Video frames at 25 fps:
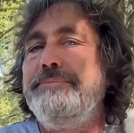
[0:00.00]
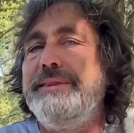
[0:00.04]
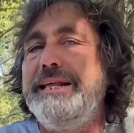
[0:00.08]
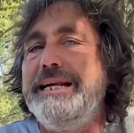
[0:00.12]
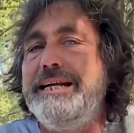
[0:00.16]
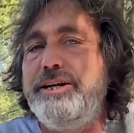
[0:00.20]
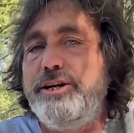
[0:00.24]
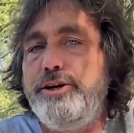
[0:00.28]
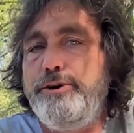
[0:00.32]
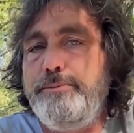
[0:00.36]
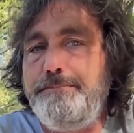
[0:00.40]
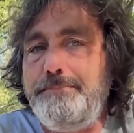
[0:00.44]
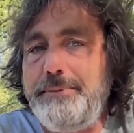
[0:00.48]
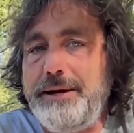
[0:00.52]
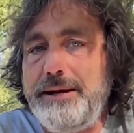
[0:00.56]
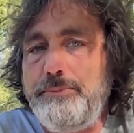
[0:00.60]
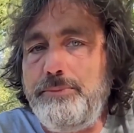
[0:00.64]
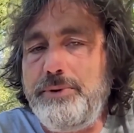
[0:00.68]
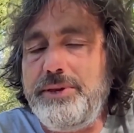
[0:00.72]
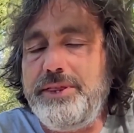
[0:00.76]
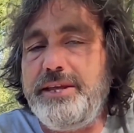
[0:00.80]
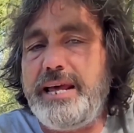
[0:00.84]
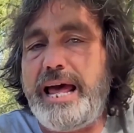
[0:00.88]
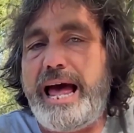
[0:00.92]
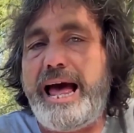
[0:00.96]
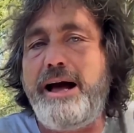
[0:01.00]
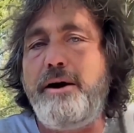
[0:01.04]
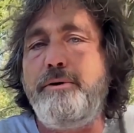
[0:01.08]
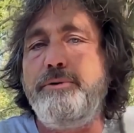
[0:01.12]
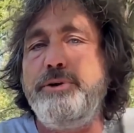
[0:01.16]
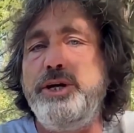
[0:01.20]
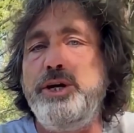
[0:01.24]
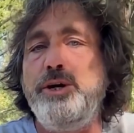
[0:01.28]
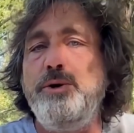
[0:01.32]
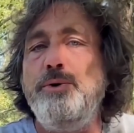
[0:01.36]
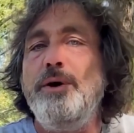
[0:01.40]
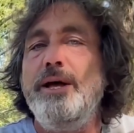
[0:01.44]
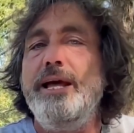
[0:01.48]
it could be with how
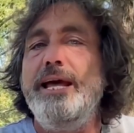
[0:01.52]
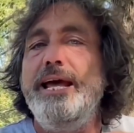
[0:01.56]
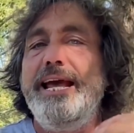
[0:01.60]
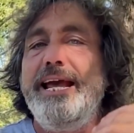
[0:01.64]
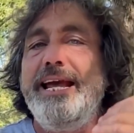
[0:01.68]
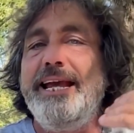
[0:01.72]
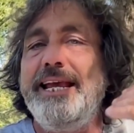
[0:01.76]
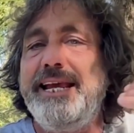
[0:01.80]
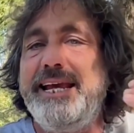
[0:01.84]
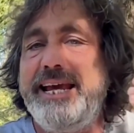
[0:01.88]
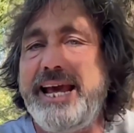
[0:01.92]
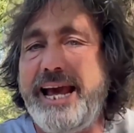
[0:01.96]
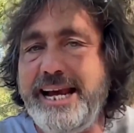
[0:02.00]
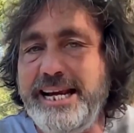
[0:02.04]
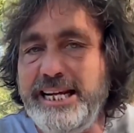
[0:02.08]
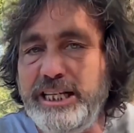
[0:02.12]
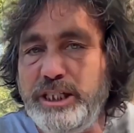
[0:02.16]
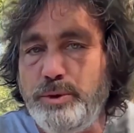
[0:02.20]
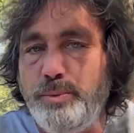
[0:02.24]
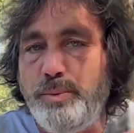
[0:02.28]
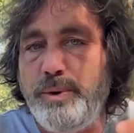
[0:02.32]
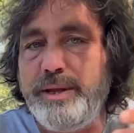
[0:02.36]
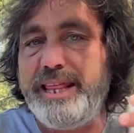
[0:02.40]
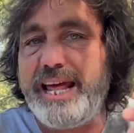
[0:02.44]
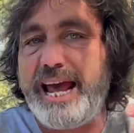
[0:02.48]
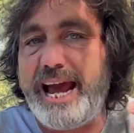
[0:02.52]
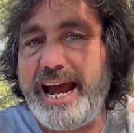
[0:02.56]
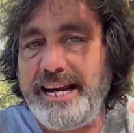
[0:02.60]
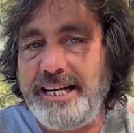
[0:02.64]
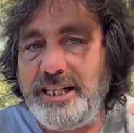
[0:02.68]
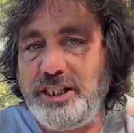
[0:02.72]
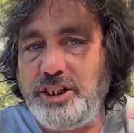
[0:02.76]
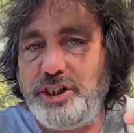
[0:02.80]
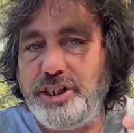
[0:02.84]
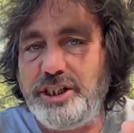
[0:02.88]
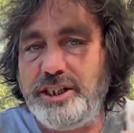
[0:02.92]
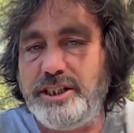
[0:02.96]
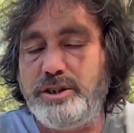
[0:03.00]
you engage with
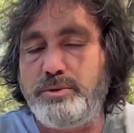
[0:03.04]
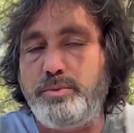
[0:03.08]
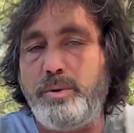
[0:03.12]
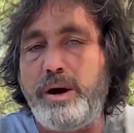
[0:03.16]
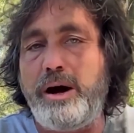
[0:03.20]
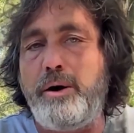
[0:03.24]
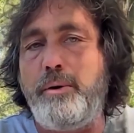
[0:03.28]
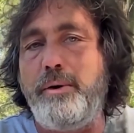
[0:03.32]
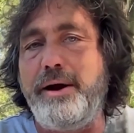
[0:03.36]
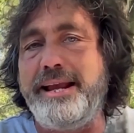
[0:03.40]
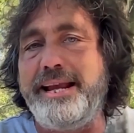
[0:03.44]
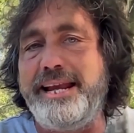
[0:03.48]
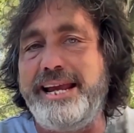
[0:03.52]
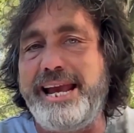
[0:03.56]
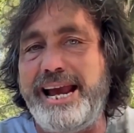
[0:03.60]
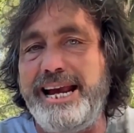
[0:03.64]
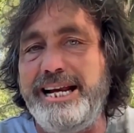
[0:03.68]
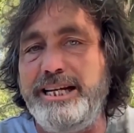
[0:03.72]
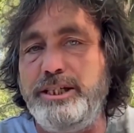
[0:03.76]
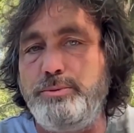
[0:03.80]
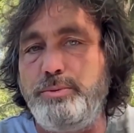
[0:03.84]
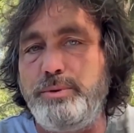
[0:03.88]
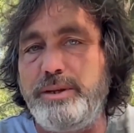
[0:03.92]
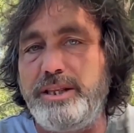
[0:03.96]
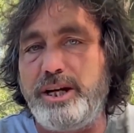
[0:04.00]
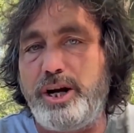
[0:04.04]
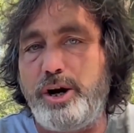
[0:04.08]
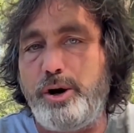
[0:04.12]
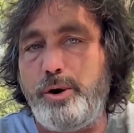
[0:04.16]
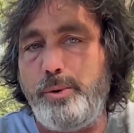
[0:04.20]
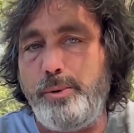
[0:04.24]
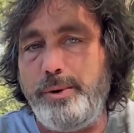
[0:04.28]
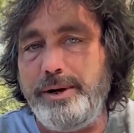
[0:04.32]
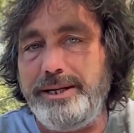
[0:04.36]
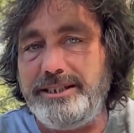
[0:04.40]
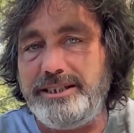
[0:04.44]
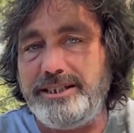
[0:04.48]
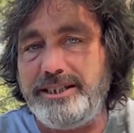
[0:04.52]
energy as well, engage with the
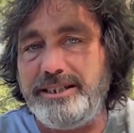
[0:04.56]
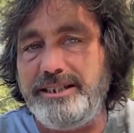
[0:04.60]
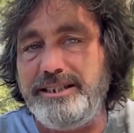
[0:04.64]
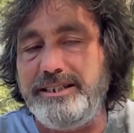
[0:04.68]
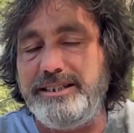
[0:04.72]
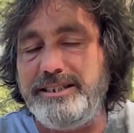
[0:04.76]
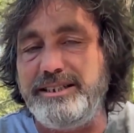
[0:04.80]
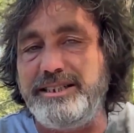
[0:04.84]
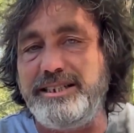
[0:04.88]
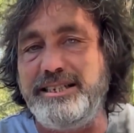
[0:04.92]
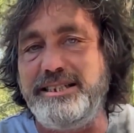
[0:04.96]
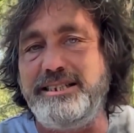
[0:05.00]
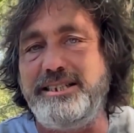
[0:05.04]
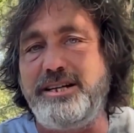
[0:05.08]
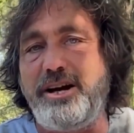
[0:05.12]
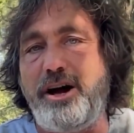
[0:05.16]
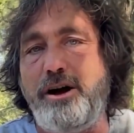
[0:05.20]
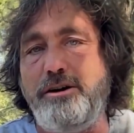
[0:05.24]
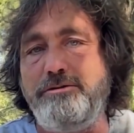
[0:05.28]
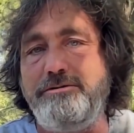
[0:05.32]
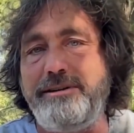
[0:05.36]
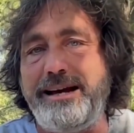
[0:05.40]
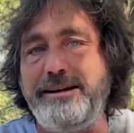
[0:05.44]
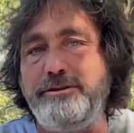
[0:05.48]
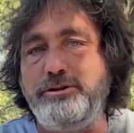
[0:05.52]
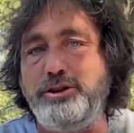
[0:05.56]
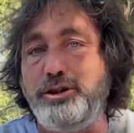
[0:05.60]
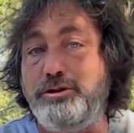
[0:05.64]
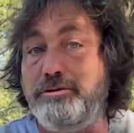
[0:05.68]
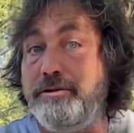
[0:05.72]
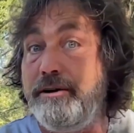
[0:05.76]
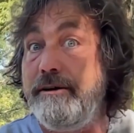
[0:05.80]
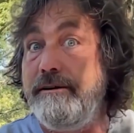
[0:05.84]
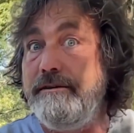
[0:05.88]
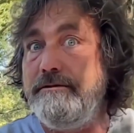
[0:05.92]
coincidences that are around you,